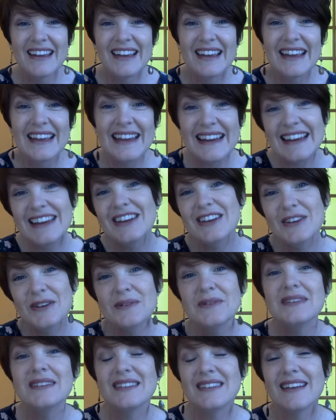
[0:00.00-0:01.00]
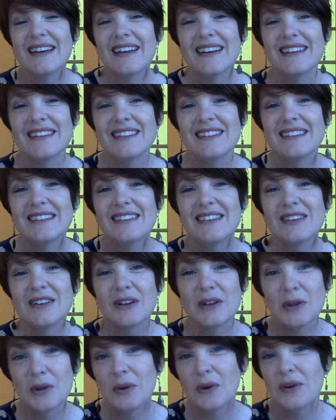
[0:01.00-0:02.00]
He used us to
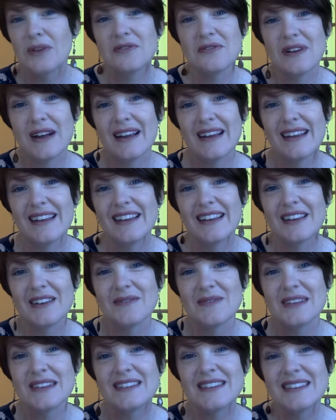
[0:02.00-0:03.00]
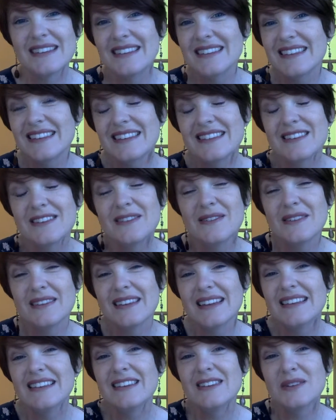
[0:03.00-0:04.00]
glorify him, and since
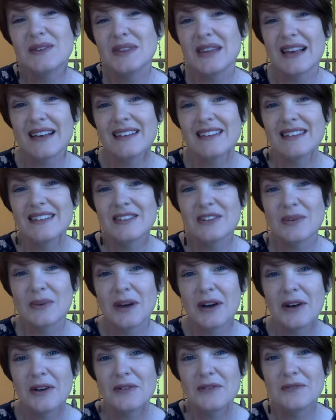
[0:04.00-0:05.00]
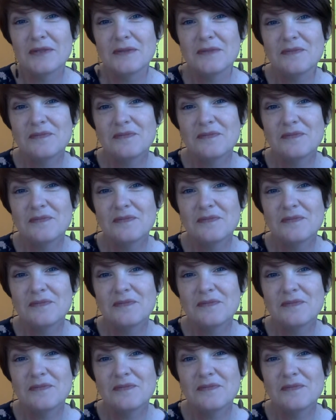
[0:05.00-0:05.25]
2012,